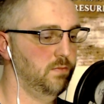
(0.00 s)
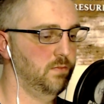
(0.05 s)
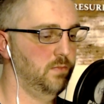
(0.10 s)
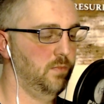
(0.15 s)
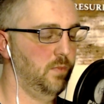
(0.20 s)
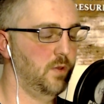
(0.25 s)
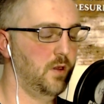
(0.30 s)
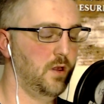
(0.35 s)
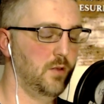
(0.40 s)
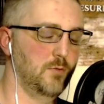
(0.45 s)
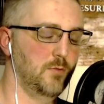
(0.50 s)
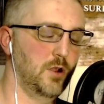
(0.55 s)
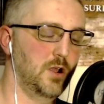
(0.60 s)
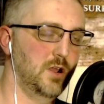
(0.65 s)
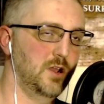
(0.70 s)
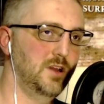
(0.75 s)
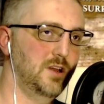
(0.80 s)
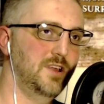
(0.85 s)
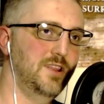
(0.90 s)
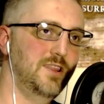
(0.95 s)
I'm
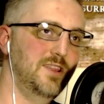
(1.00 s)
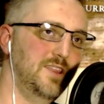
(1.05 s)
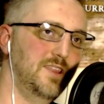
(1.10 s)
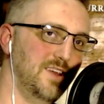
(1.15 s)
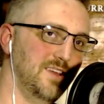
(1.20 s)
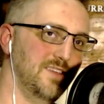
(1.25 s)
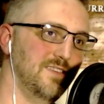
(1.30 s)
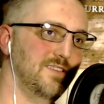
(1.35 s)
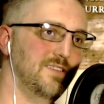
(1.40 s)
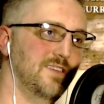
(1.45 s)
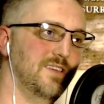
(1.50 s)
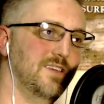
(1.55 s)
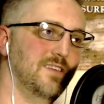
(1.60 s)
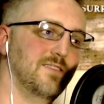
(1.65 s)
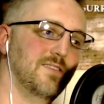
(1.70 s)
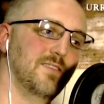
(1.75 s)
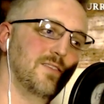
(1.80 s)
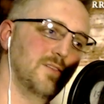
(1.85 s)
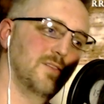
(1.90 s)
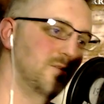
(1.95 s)
Ryan, and this
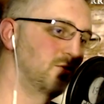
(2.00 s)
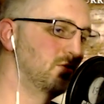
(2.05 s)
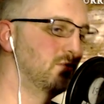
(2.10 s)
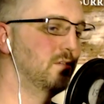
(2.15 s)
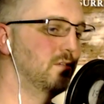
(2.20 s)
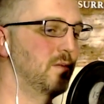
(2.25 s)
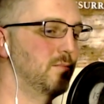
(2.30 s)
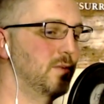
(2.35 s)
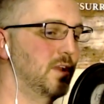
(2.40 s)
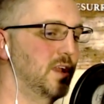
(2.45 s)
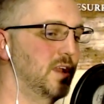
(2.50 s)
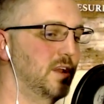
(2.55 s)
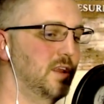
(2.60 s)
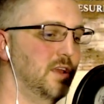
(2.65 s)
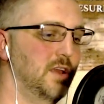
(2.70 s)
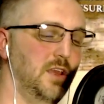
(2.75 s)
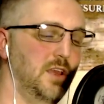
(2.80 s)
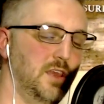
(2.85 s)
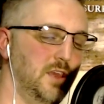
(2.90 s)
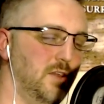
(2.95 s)
is Lutheran Lemonade.
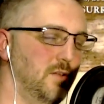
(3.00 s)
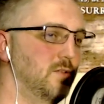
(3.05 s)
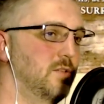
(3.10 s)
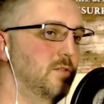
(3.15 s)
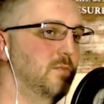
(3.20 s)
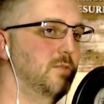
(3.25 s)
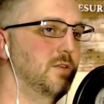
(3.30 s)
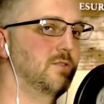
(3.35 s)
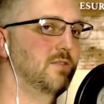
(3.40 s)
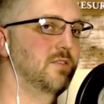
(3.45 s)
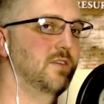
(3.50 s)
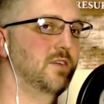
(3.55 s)
Cue the music.